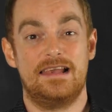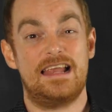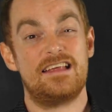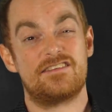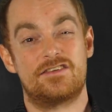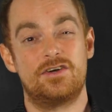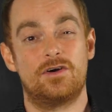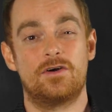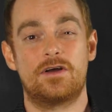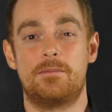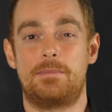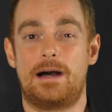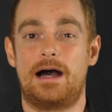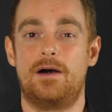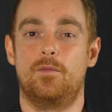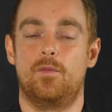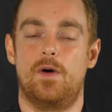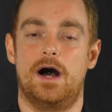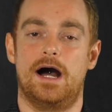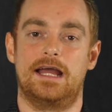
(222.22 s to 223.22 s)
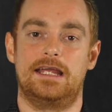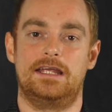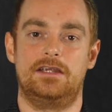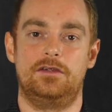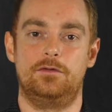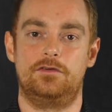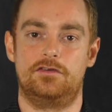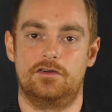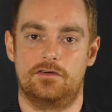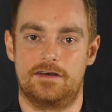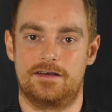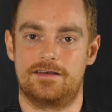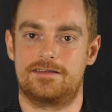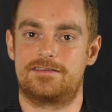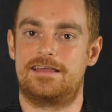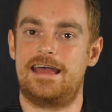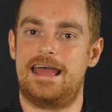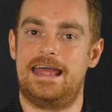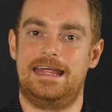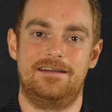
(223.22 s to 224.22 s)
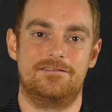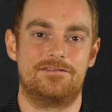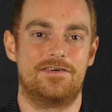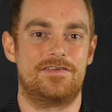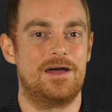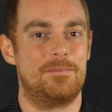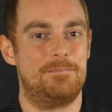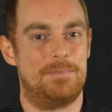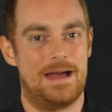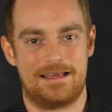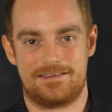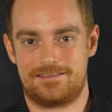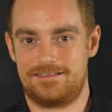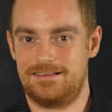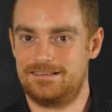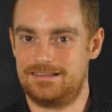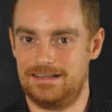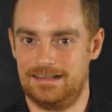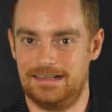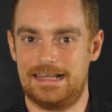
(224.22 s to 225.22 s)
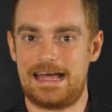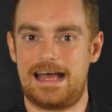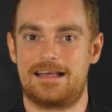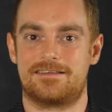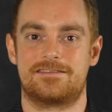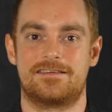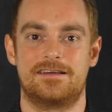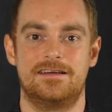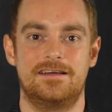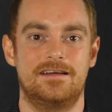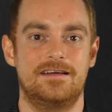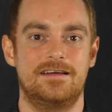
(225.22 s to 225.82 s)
let's talk about why you shouldn't save the best to last.